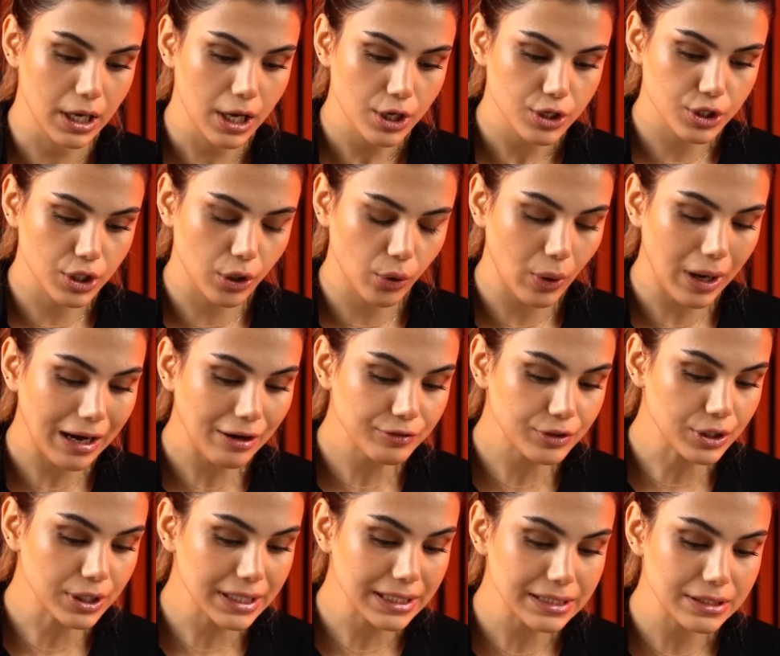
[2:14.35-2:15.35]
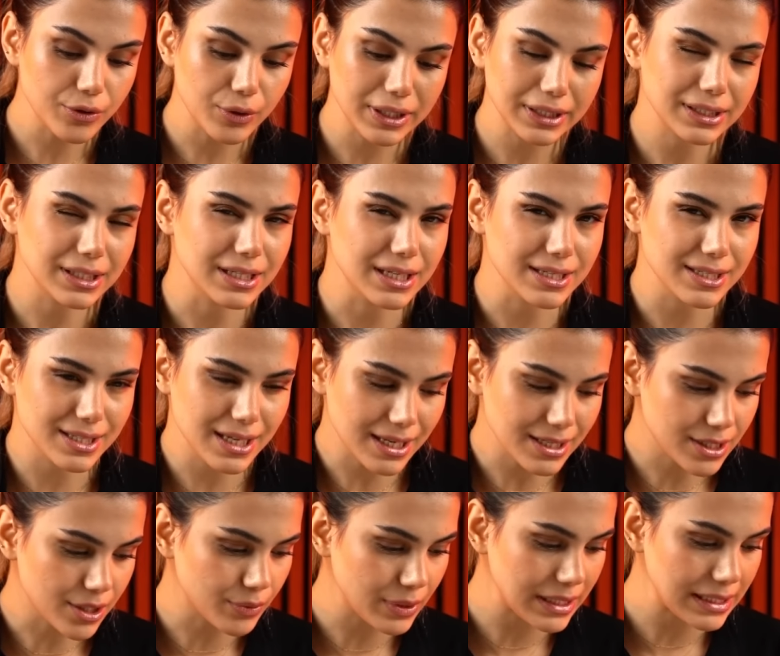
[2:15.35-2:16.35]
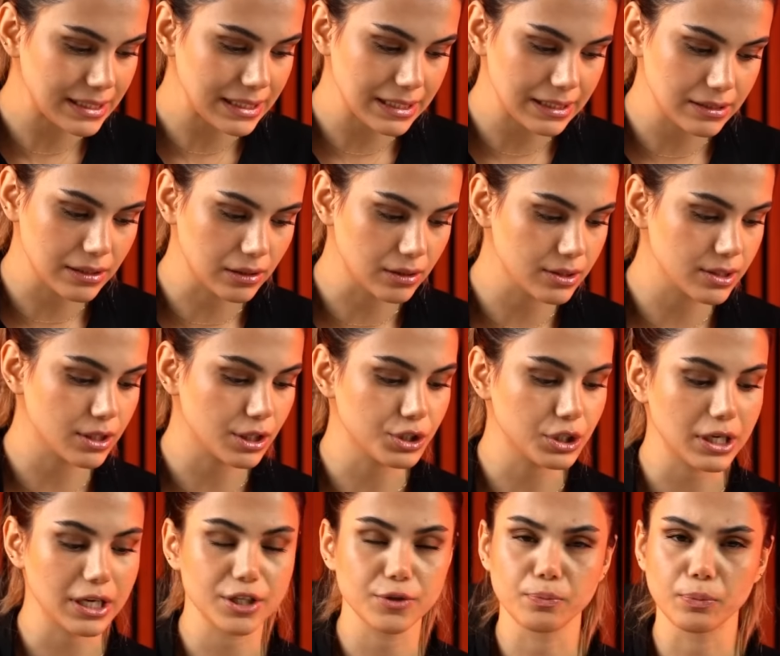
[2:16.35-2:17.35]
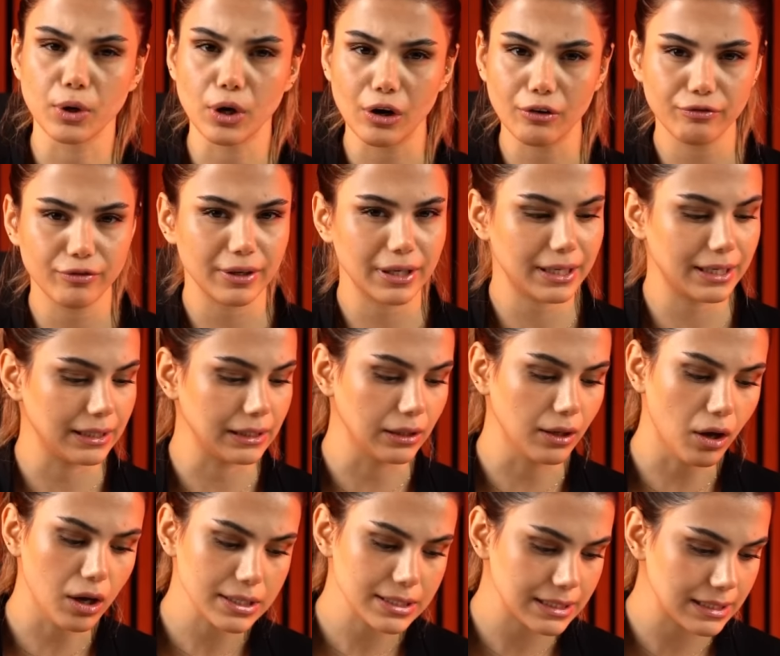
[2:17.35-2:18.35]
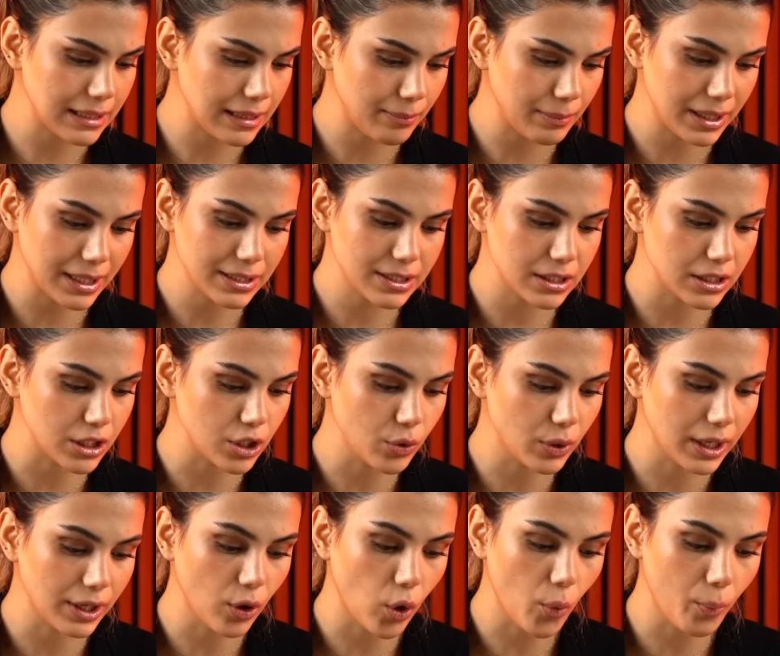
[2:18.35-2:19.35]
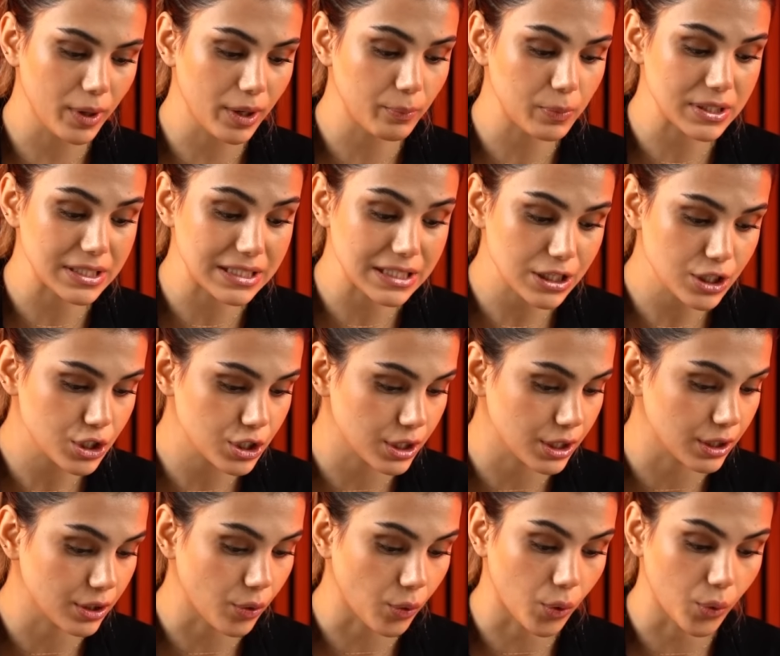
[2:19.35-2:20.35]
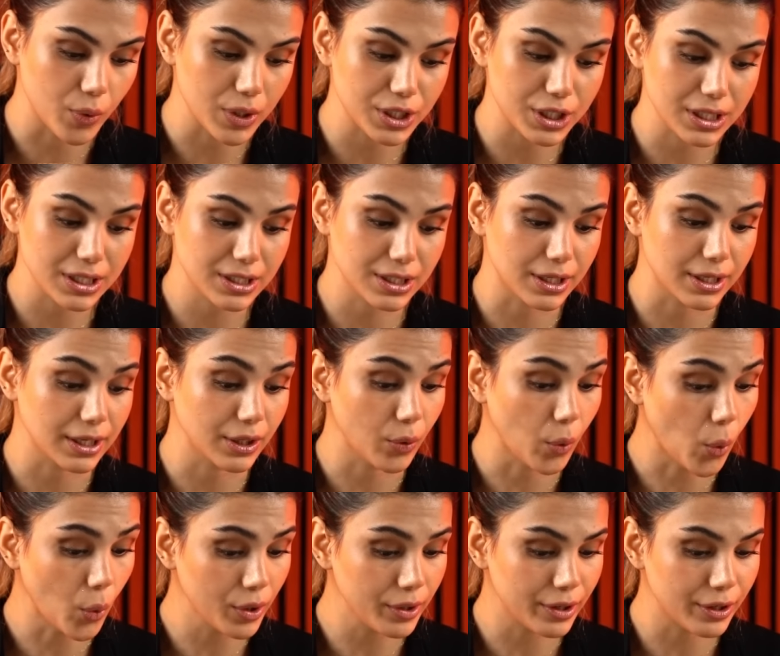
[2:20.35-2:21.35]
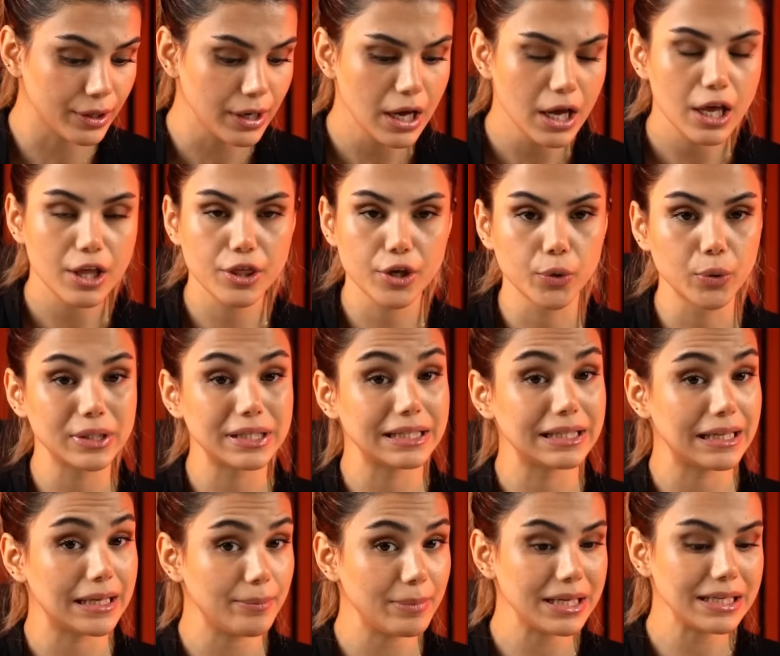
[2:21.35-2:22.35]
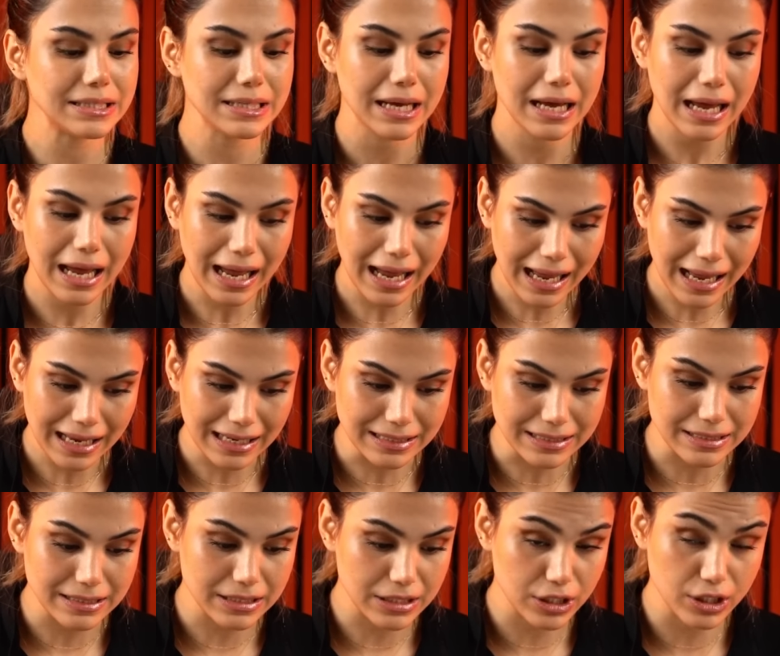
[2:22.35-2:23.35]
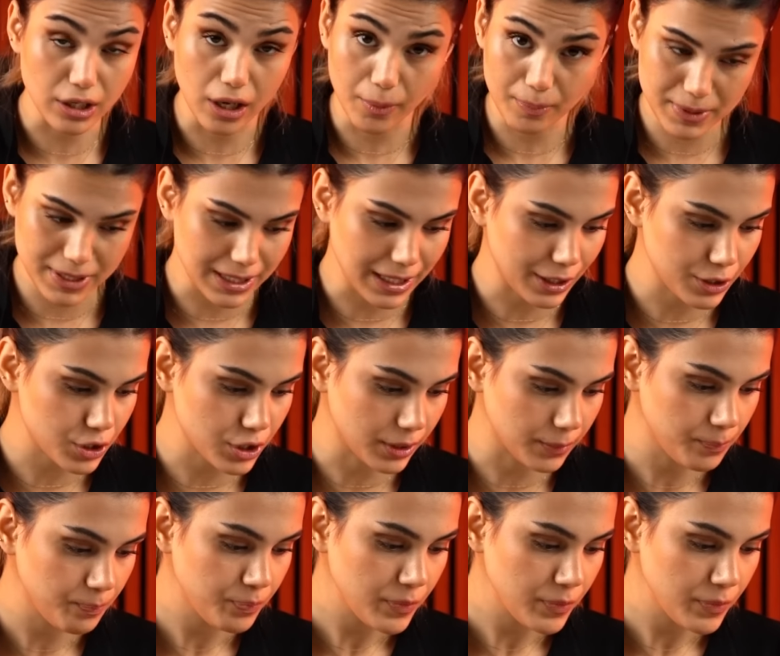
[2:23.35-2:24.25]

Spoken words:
So after entering the necessary details such as profit and loss limits, you can open a position or register an order through the limit and stop section.